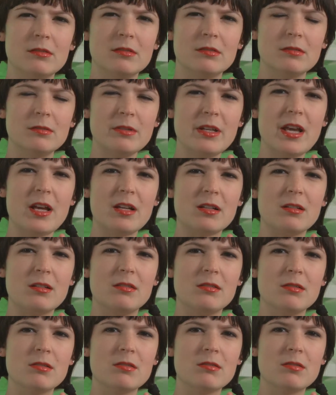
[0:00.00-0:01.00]
we had
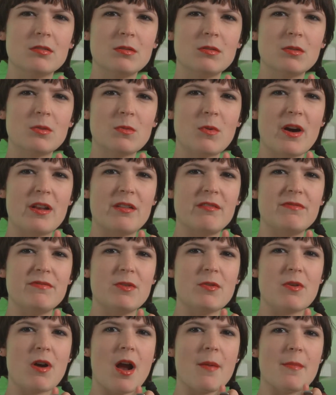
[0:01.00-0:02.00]
quite a few
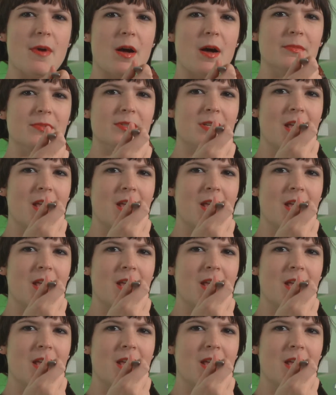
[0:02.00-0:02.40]
car bombs.